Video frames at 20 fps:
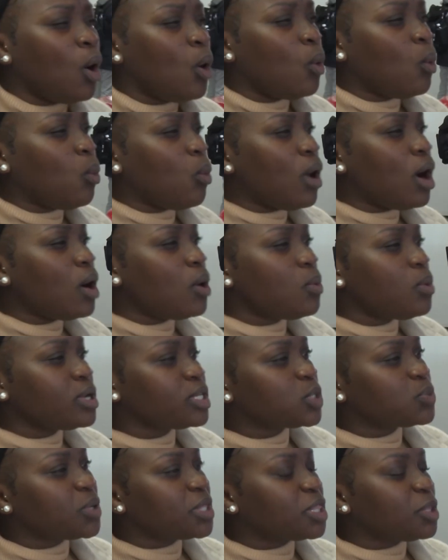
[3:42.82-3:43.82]
what
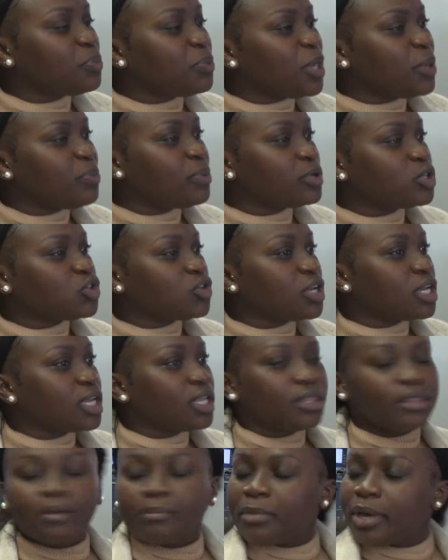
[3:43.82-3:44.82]
was with the people
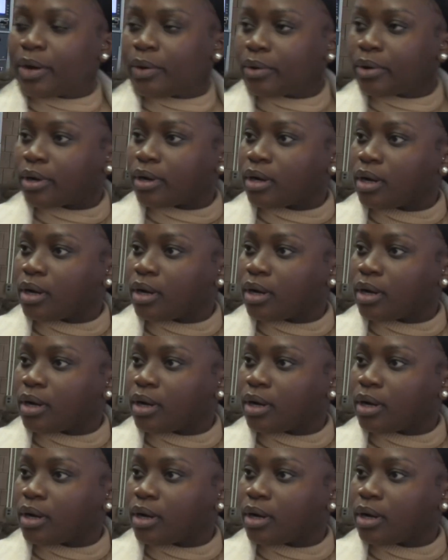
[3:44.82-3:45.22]
drinking the milk.